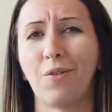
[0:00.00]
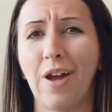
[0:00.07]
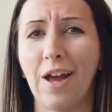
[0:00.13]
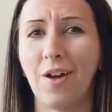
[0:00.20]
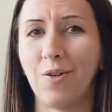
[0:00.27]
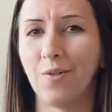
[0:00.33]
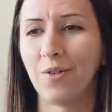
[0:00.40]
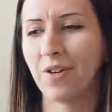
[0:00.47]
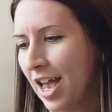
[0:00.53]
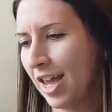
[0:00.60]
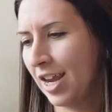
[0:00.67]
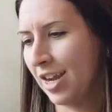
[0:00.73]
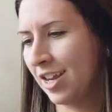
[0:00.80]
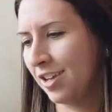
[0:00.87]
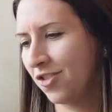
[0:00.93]
around,
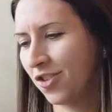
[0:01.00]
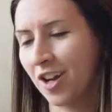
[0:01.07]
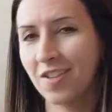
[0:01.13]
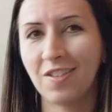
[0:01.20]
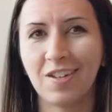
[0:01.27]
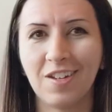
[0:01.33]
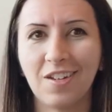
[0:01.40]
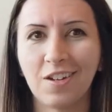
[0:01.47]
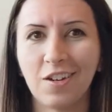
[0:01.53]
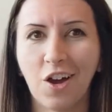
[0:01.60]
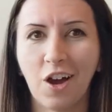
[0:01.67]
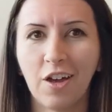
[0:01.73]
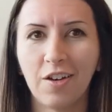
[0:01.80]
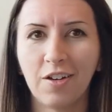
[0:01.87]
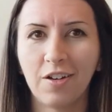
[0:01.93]
and I didn't trust it to
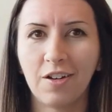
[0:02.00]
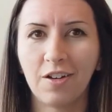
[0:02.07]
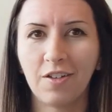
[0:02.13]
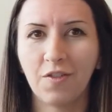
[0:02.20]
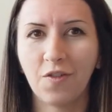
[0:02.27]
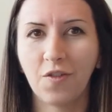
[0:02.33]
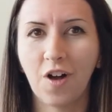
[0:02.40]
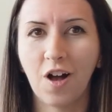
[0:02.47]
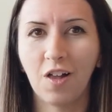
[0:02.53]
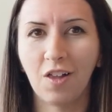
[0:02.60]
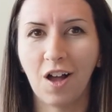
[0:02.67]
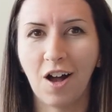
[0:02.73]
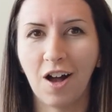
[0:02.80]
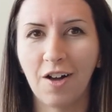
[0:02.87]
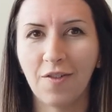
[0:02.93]
not
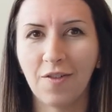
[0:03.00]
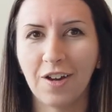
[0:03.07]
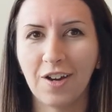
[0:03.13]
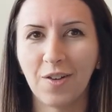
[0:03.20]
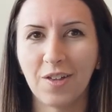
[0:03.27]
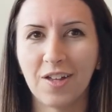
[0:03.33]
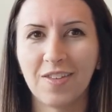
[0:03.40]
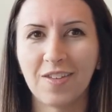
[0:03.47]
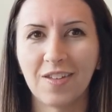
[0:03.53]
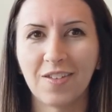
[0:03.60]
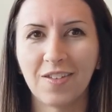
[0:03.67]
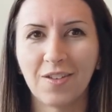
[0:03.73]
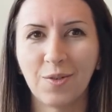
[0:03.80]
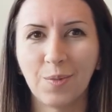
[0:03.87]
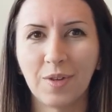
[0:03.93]
fall off. I know that's
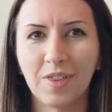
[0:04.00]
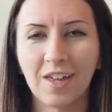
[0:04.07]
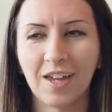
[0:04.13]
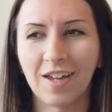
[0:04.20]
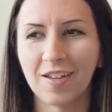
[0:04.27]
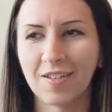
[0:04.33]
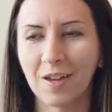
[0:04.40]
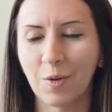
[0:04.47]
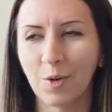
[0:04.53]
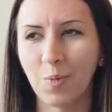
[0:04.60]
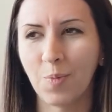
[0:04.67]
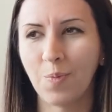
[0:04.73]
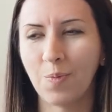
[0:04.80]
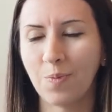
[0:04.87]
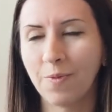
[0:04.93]
a stupid thing because I would
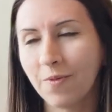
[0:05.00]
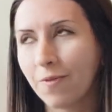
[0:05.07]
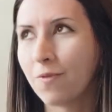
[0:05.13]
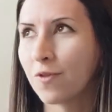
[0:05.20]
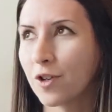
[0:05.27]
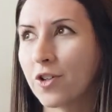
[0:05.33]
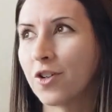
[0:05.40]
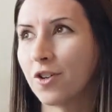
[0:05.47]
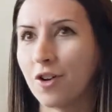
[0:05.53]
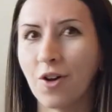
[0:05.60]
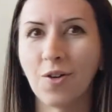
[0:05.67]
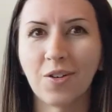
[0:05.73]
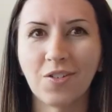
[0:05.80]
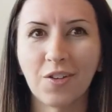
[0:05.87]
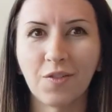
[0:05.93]
for sure
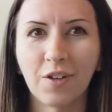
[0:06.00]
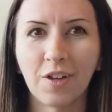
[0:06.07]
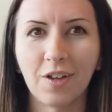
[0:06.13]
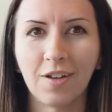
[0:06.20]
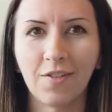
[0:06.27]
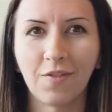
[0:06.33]
notice if it